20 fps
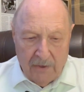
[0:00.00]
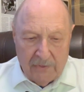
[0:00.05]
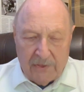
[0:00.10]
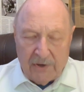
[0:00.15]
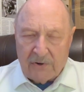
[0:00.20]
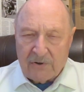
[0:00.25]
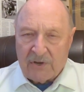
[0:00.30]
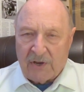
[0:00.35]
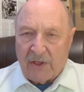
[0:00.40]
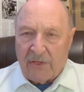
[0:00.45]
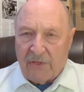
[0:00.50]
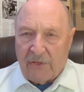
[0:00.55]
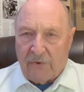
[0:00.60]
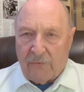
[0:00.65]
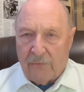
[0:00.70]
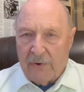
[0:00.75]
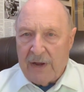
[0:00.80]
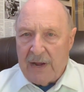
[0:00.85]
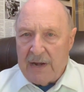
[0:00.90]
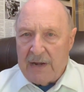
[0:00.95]
There's a
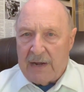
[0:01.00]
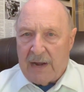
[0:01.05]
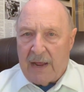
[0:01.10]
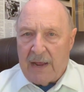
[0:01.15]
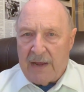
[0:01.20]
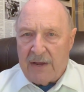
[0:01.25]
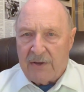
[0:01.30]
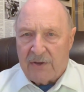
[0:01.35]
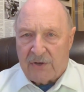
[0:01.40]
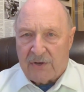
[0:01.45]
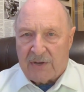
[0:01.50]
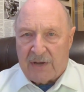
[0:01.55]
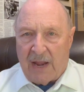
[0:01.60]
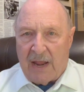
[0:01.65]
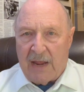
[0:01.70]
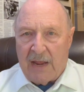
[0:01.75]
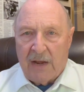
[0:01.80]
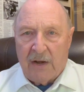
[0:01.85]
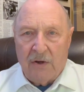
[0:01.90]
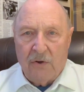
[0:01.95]
three-day
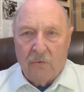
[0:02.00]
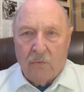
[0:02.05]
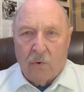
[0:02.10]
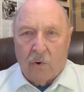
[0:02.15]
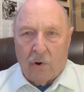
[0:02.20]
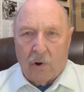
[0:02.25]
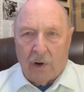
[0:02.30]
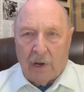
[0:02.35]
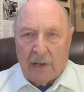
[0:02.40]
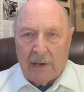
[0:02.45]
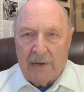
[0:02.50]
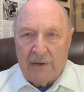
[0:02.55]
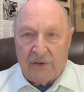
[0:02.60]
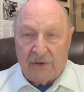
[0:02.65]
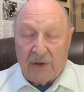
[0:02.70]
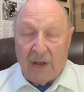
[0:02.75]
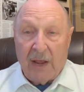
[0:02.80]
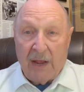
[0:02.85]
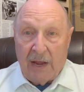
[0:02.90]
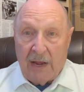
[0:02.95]
stay in New
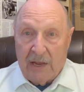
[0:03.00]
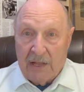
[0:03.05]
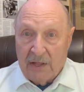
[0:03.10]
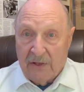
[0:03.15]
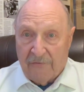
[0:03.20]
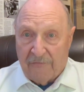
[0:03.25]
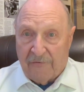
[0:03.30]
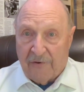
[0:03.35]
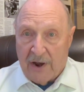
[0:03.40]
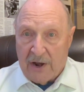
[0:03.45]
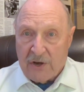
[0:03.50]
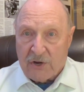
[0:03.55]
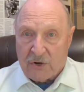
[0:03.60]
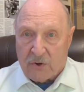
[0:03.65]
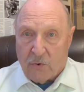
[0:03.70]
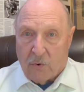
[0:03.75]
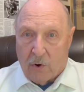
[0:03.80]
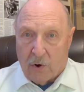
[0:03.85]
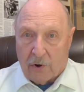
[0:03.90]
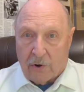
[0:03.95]
Orleans in the French
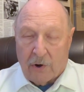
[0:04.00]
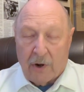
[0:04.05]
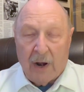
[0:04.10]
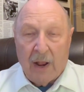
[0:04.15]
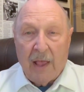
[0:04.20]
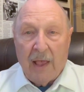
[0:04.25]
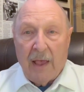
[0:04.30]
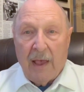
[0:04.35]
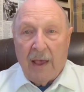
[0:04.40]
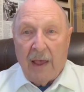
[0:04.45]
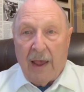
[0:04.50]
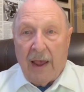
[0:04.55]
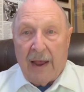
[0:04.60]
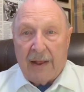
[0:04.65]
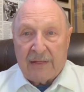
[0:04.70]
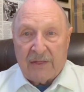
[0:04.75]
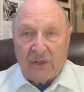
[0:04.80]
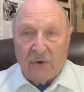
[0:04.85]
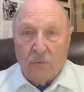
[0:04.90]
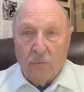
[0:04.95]
Quarter
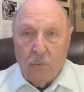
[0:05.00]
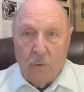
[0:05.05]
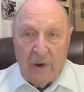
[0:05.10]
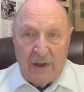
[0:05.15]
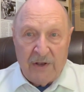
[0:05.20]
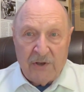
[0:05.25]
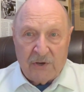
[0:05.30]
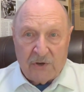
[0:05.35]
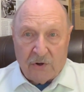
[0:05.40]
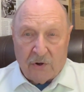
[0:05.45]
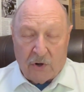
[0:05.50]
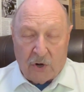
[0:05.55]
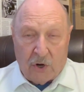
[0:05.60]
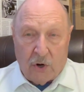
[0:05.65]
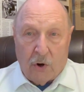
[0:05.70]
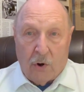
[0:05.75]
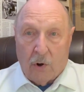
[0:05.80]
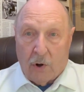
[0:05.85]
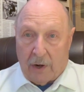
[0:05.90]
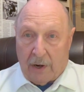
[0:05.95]
at the Windsor
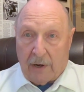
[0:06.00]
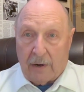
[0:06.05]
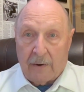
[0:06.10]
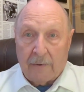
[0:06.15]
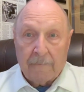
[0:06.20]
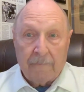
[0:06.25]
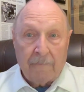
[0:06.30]
Court,